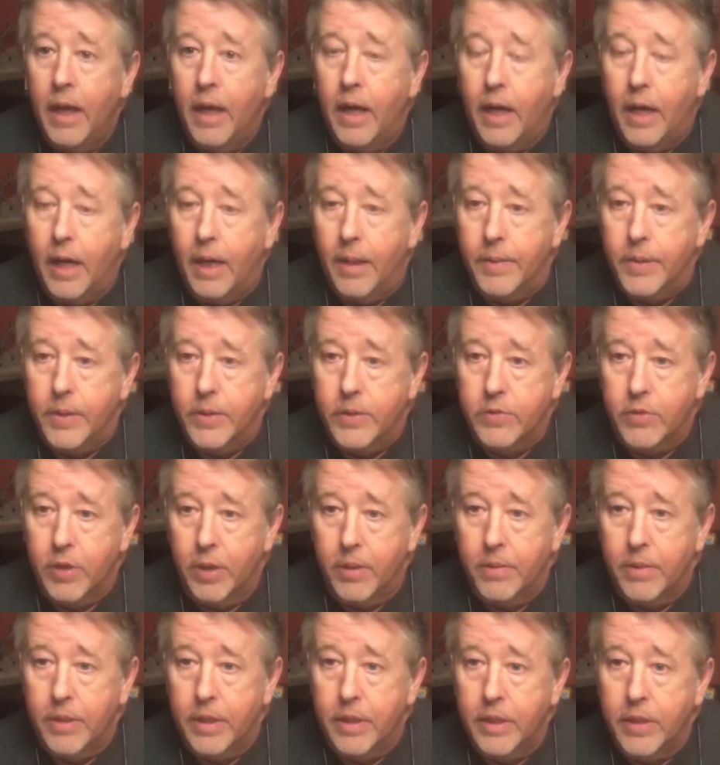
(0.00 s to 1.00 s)

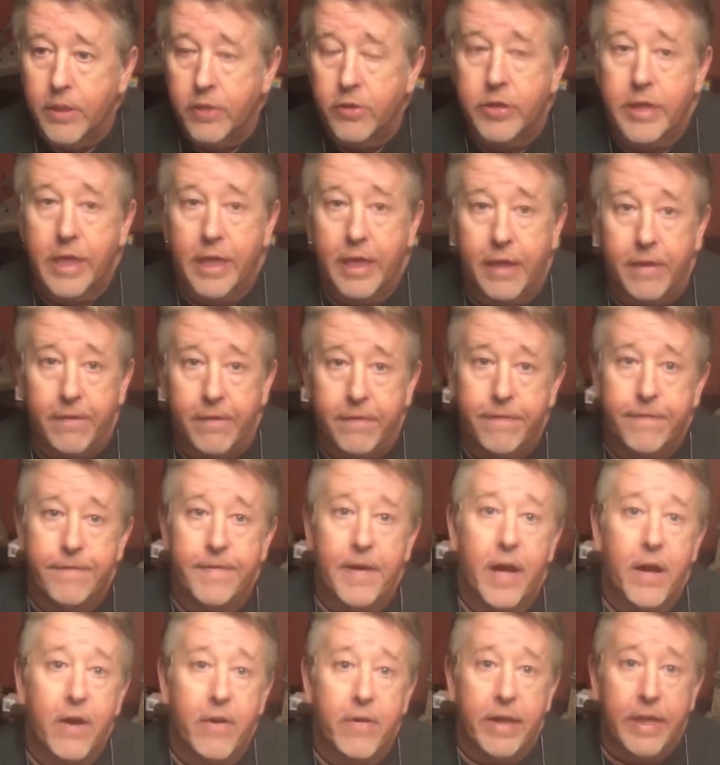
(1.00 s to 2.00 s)
You're taking
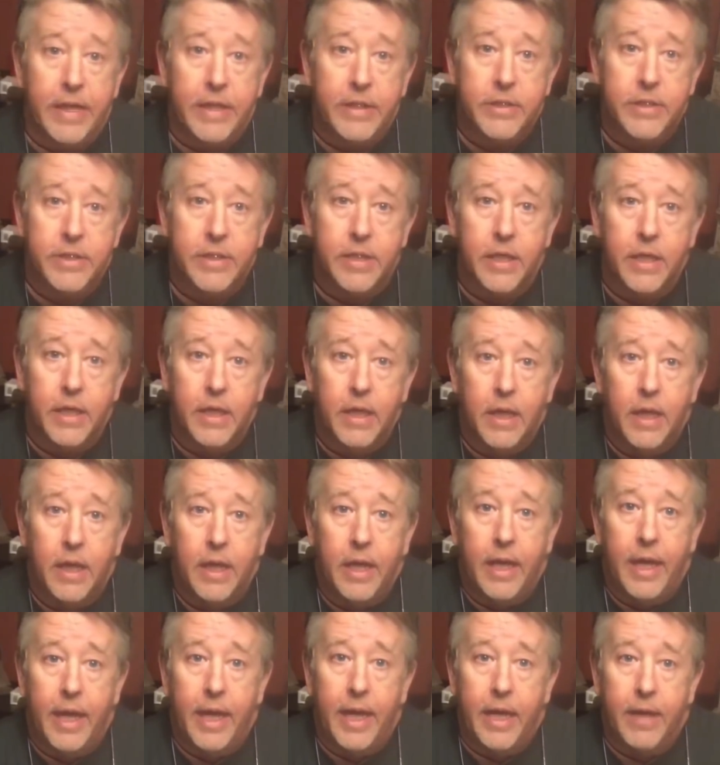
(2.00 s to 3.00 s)
ferries
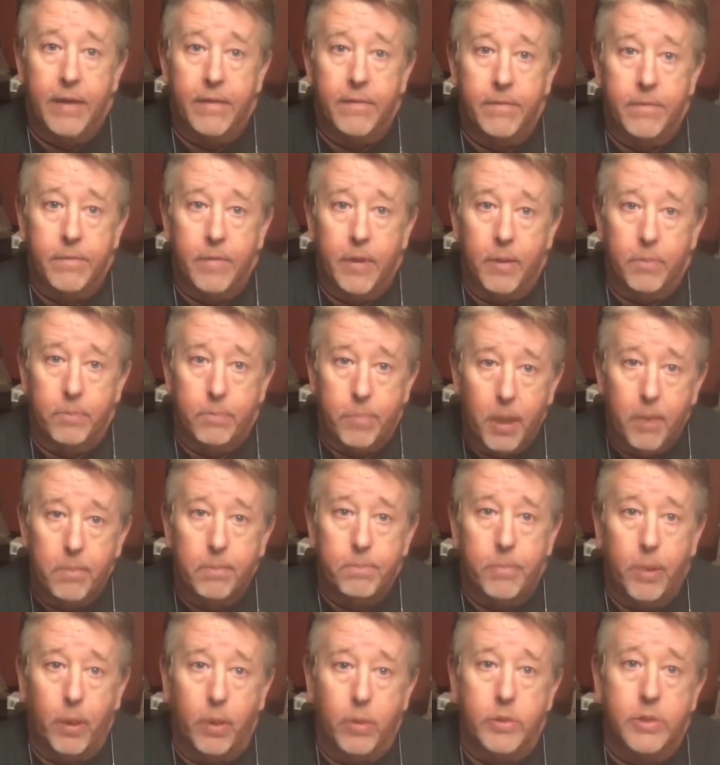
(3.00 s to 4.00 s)
and
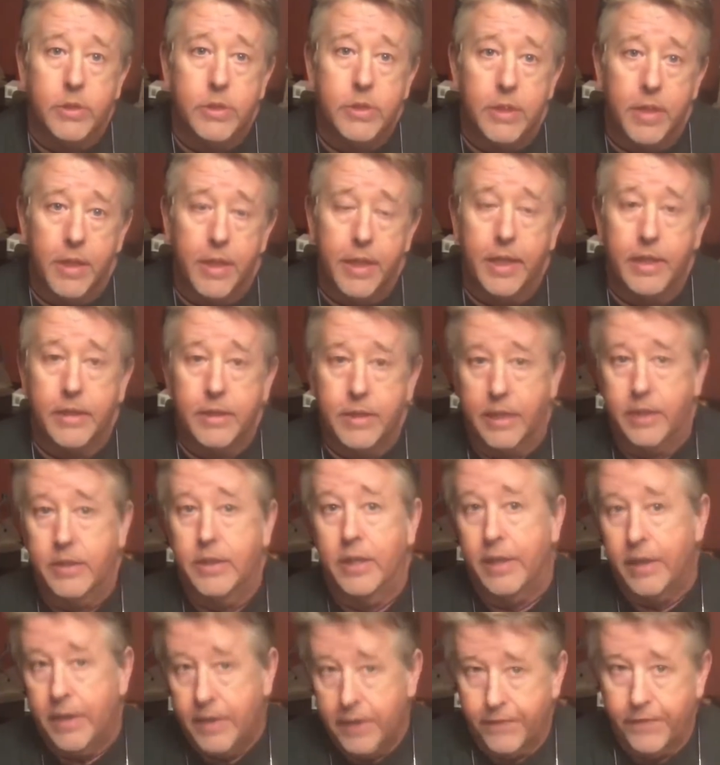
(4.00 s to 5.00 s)
pump boats and things like to
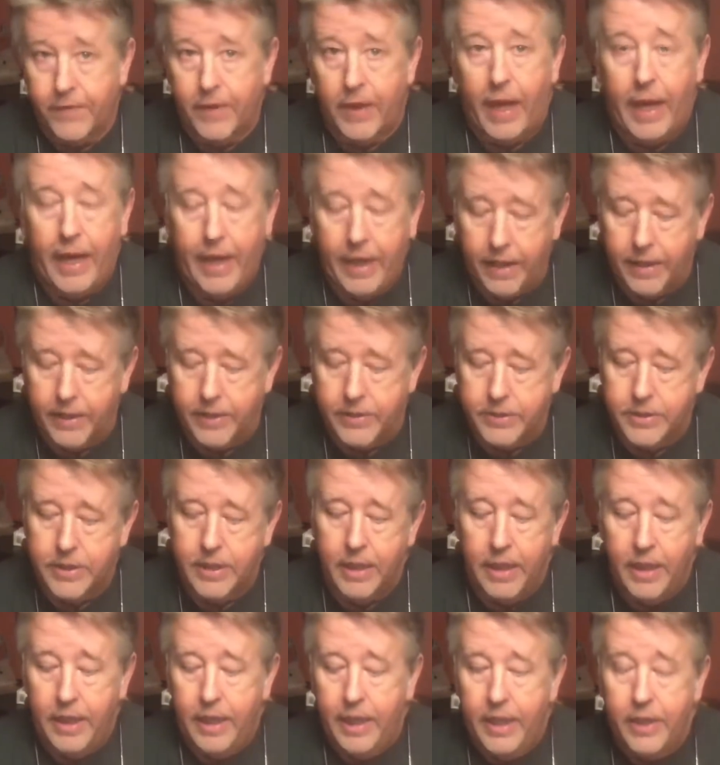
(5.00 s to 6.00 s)
different islands.
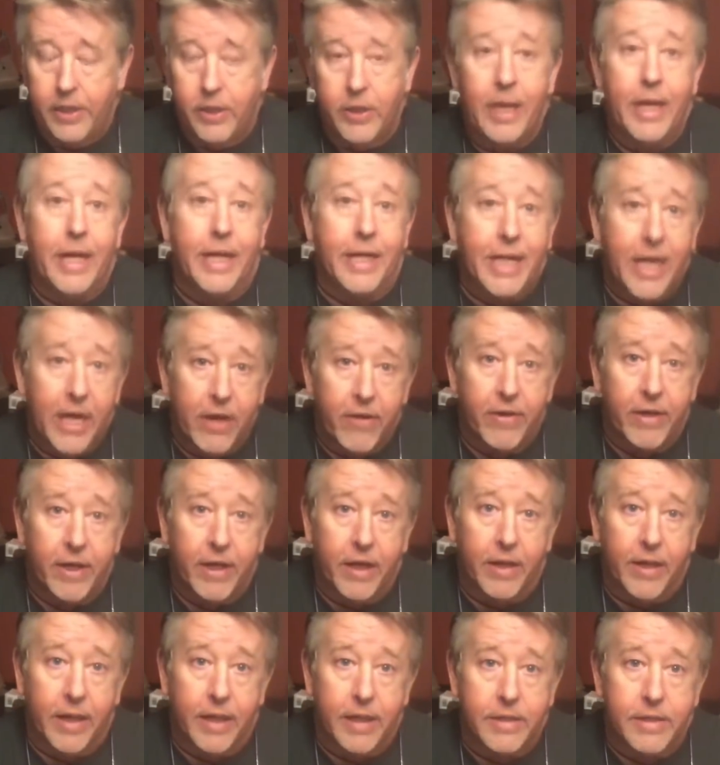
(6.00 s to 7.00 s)
You got to carry
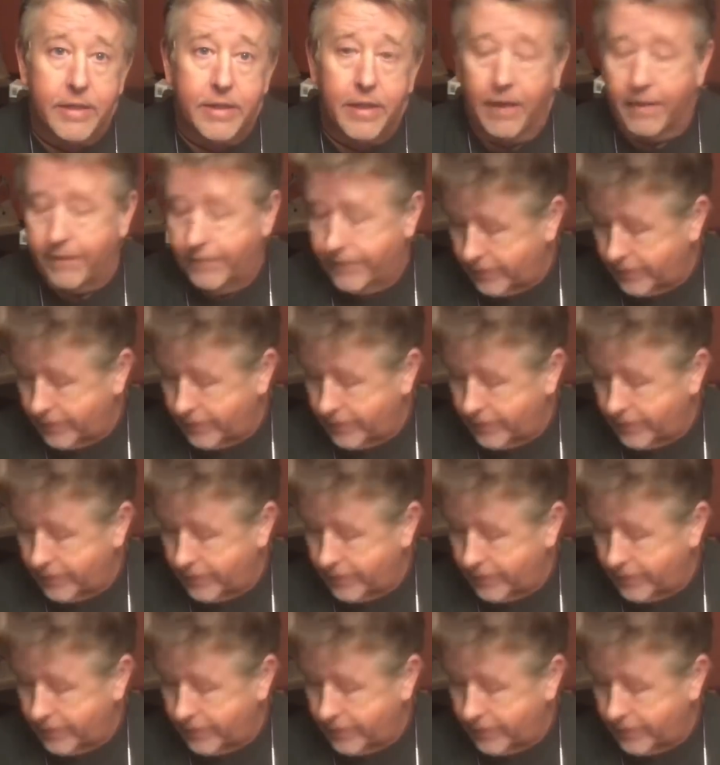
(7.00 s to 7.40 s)
all that stuff.